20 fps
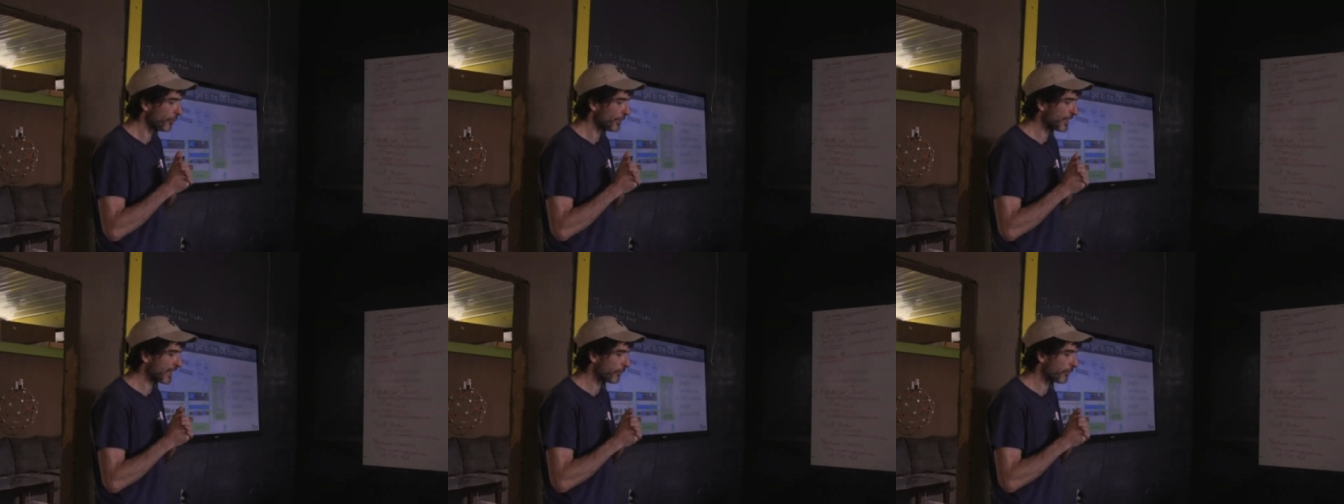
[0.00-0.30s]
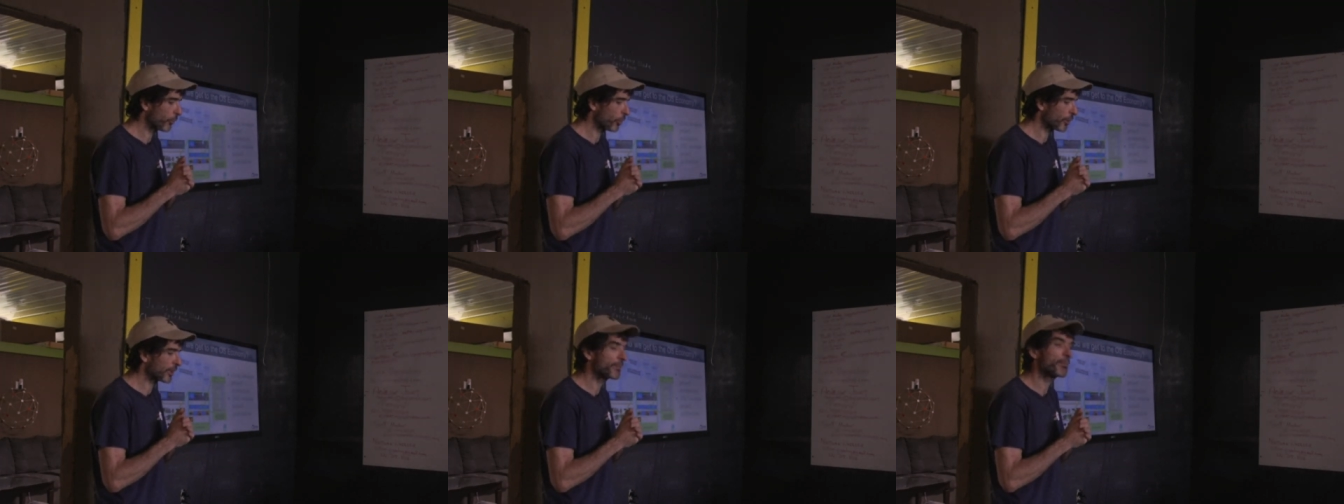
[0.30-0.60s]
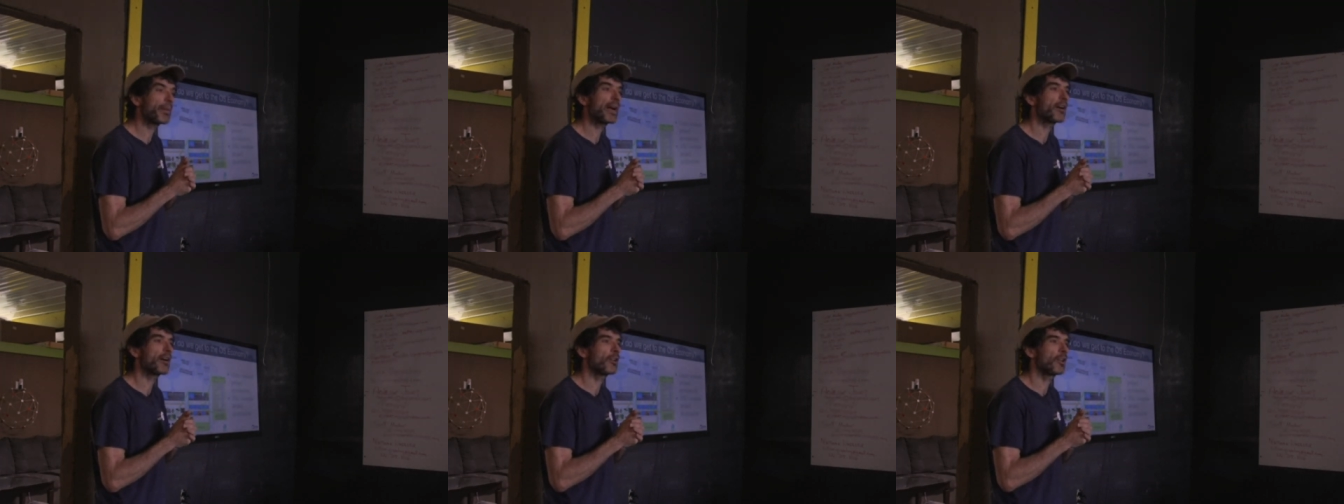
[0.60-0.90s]
We can work
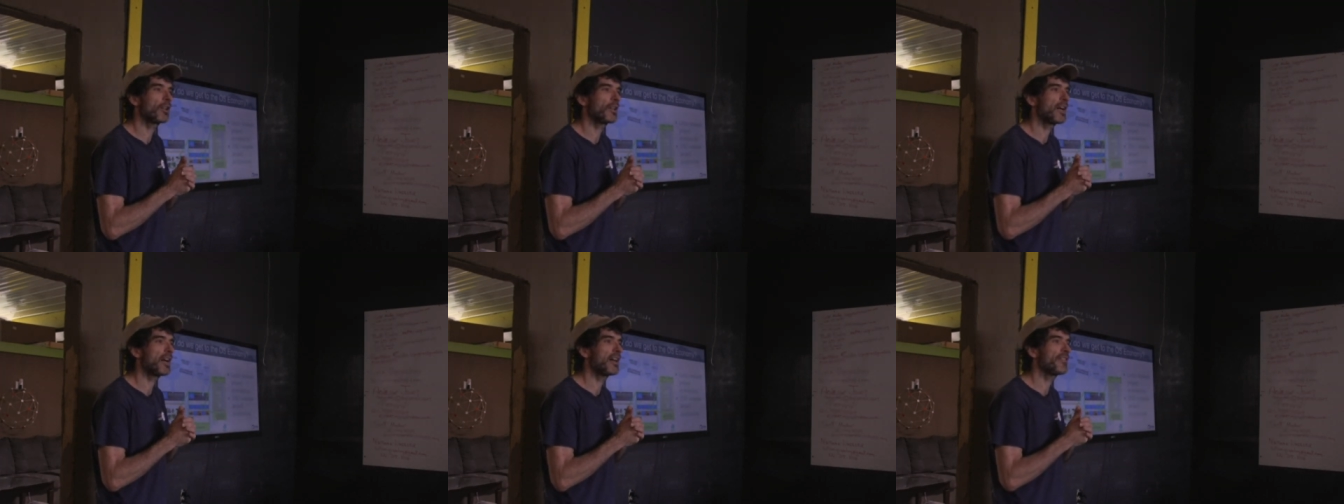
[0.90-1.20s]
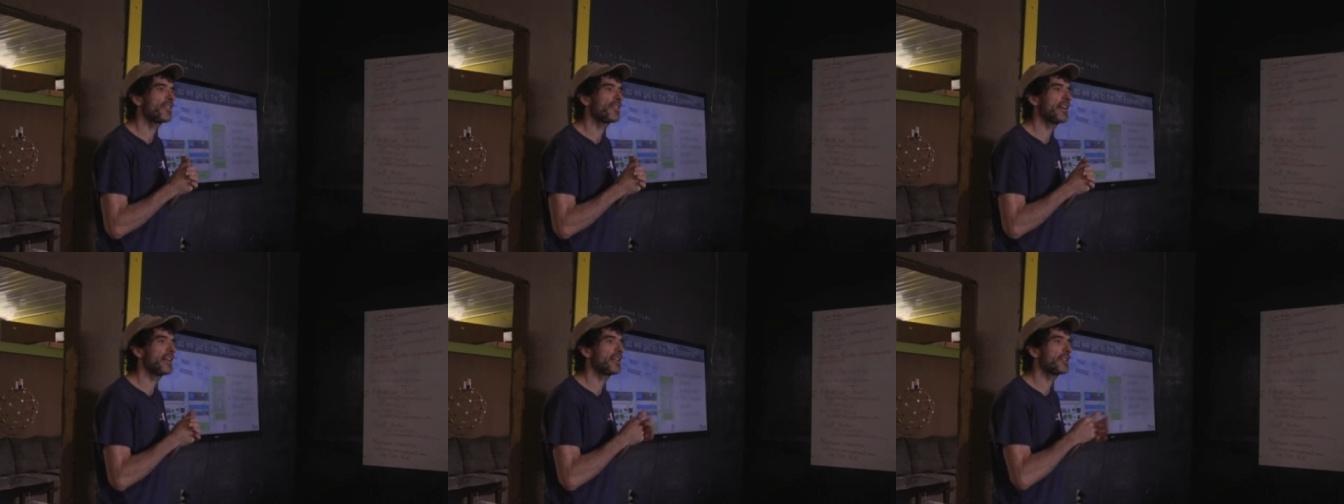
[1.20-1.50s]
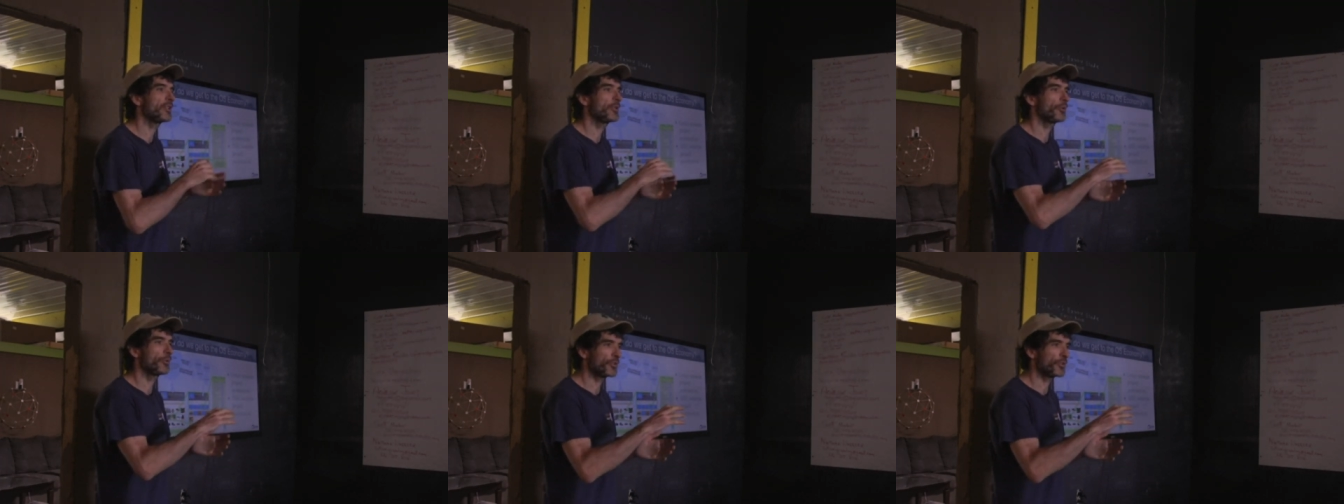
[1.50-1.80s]
in parallel on
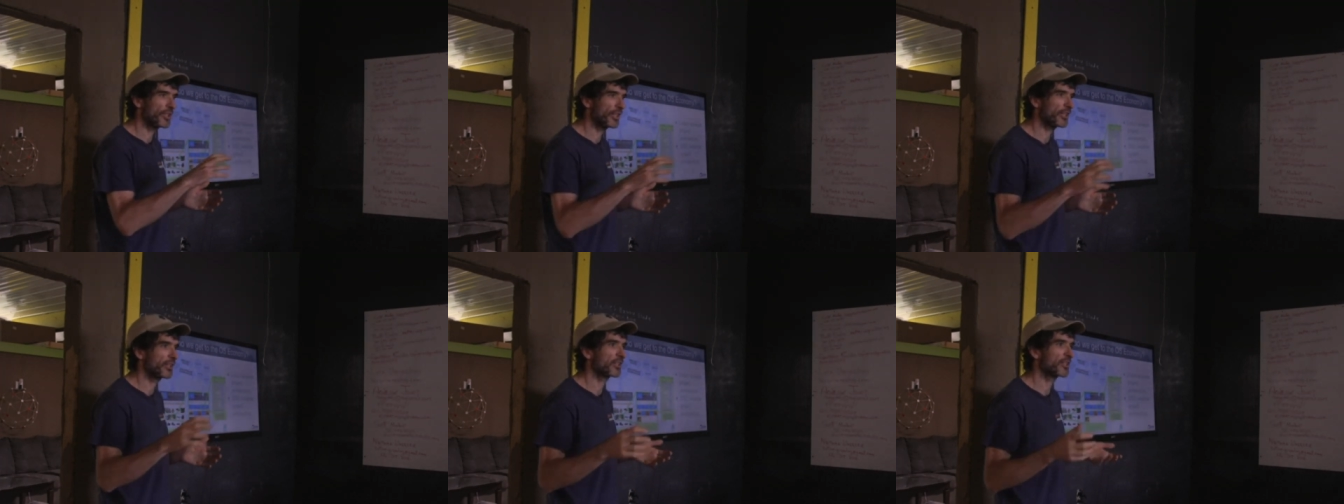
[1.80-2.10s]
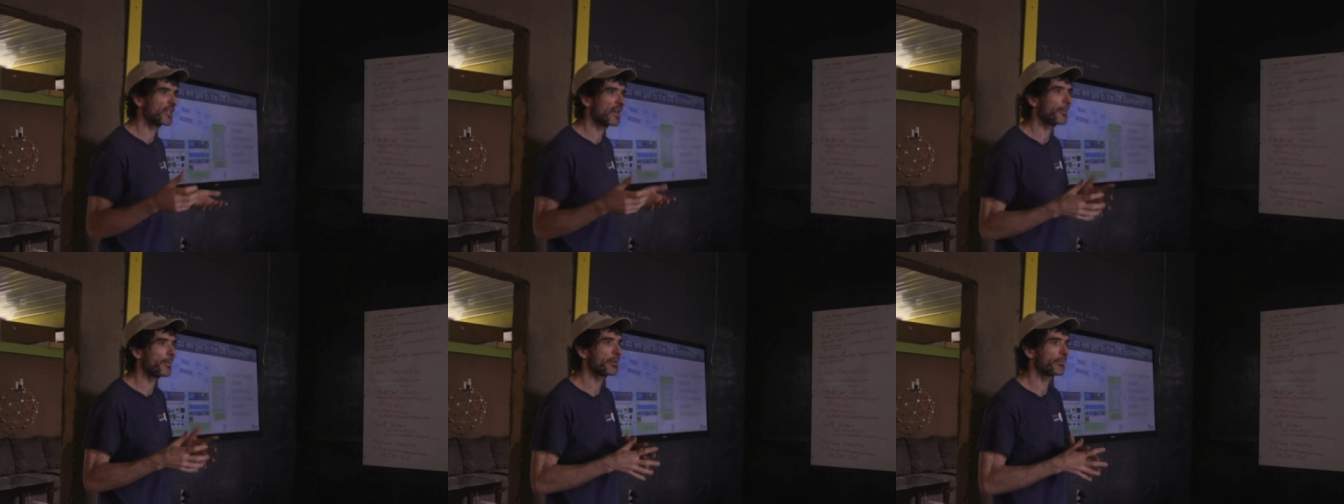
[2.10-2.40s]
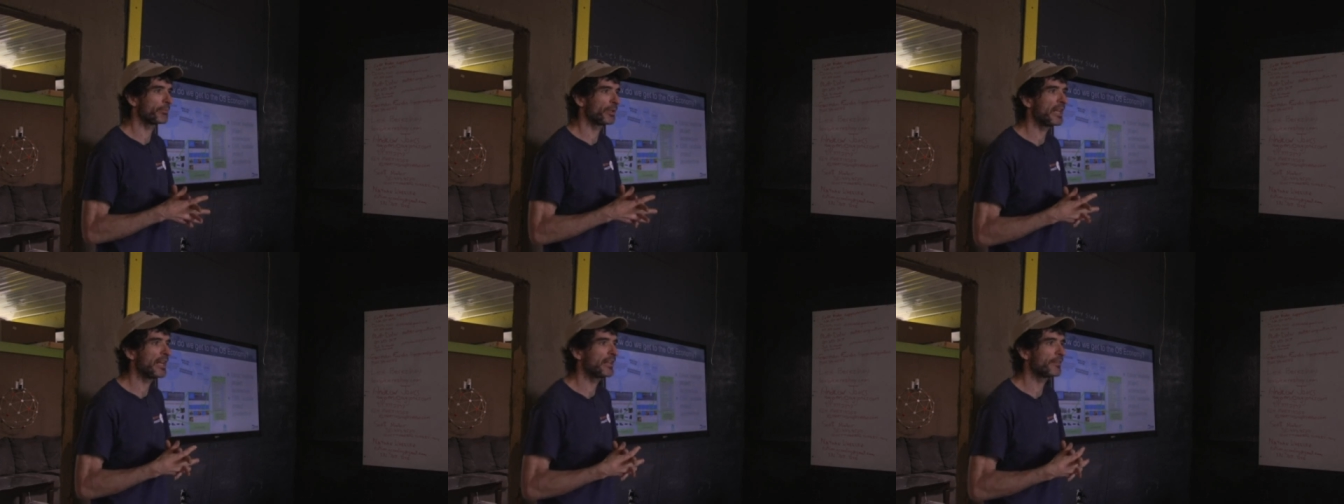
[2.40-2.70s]
that using a
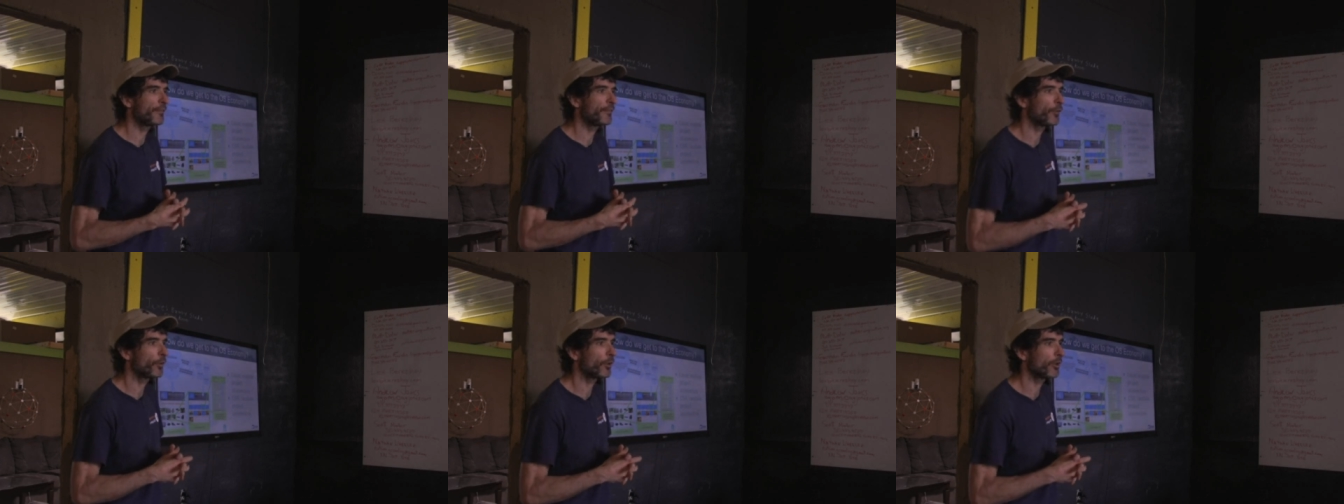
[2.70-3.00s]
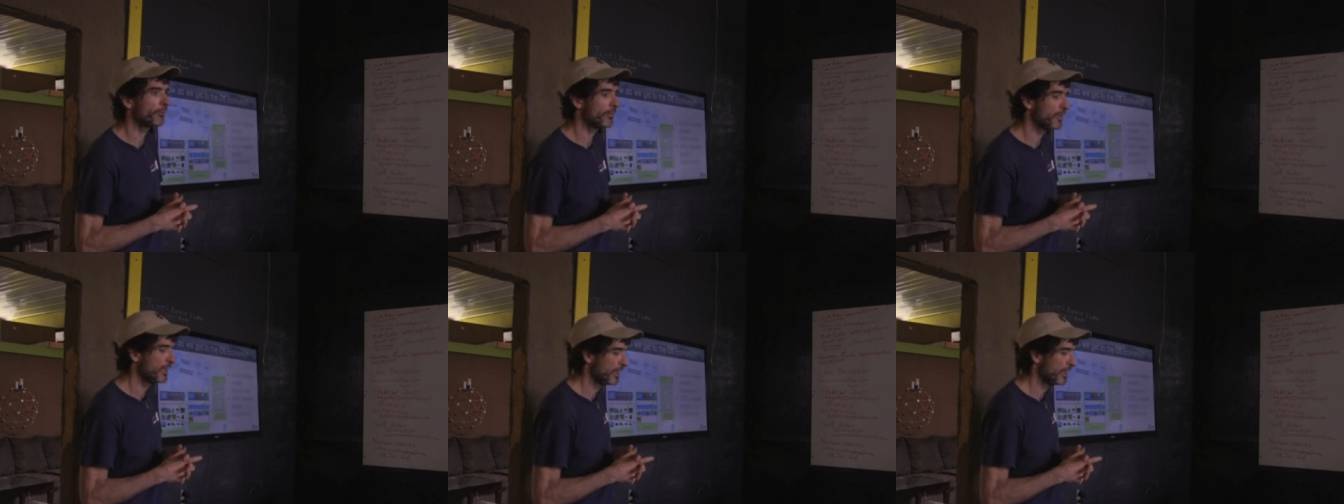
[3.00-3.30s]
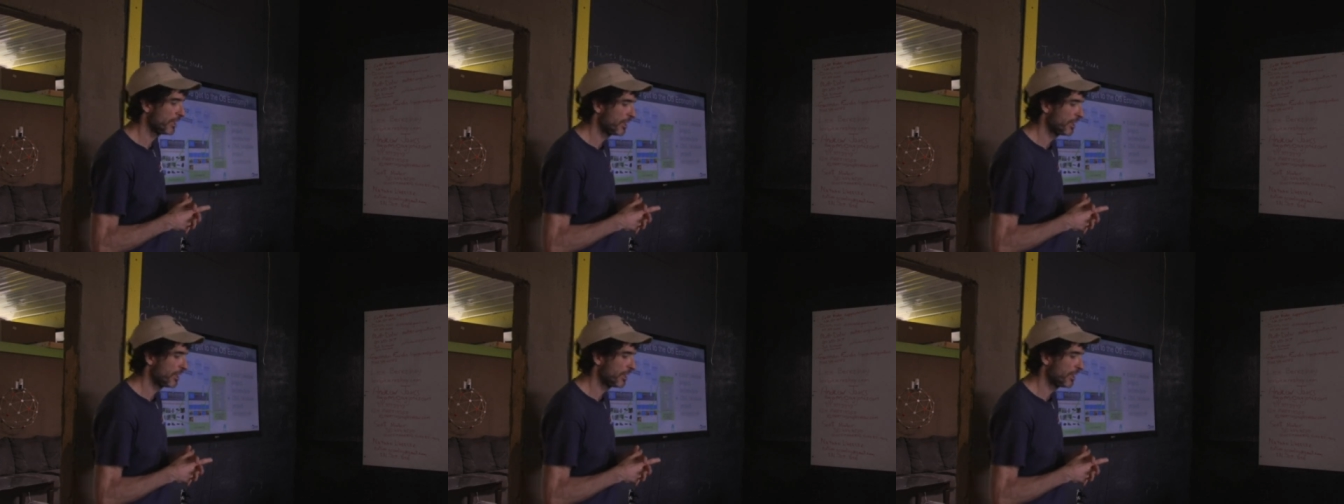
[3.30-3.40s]
common platform,